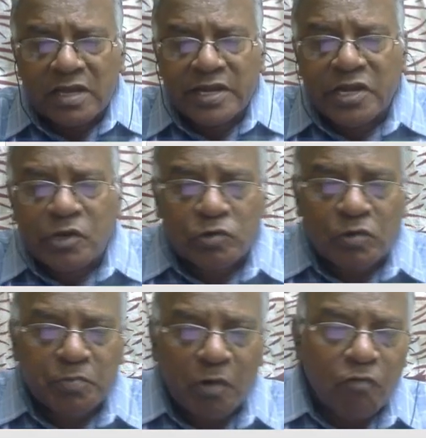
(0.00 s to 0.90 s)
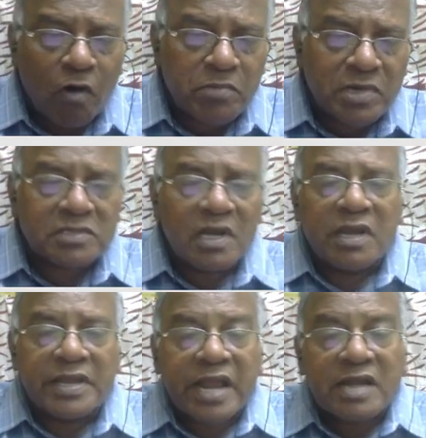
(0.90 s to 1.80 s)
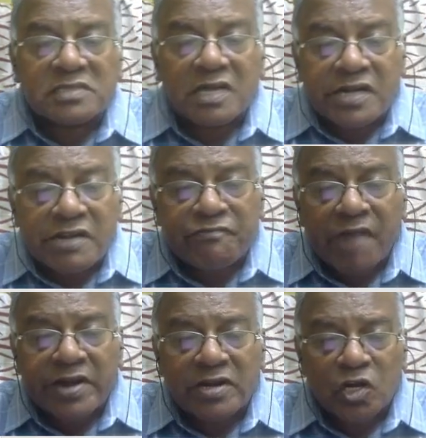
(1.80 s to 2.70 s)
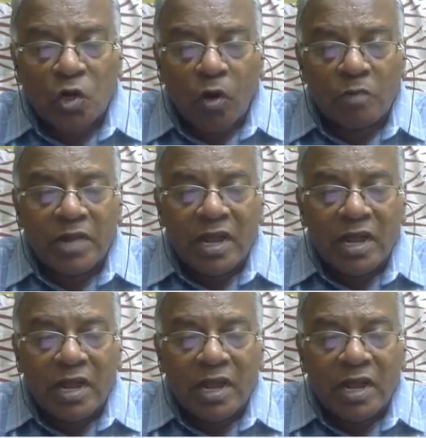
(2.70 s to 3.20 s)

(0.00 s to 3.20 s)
individual performance against a defined norm,